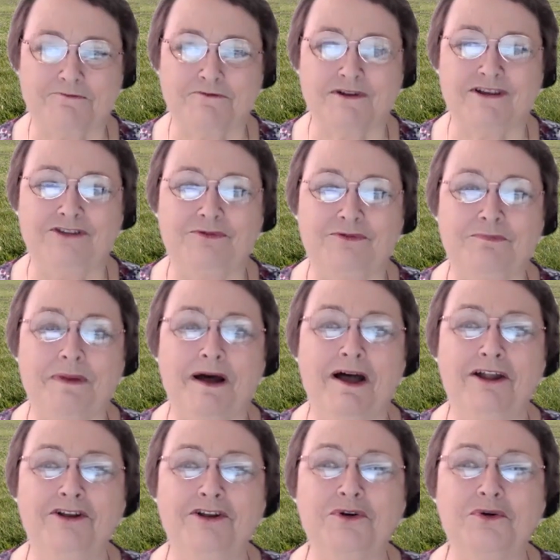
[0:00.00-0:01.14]

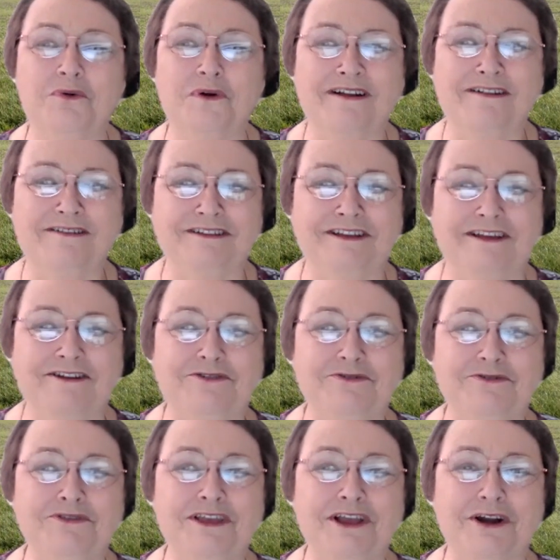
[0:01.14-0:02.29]
respond quickly
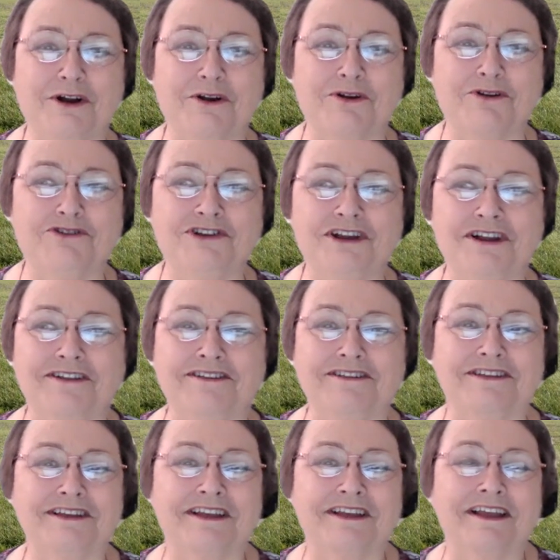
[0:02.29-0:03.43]
to the urgings
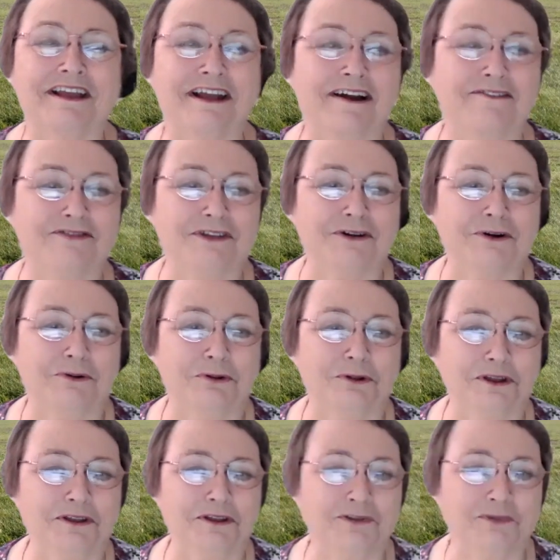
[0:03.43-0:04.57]
of the
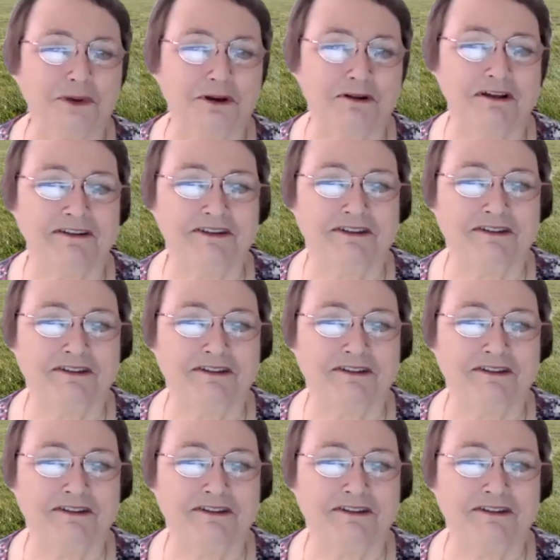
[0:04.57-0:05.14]
Holy Spirit.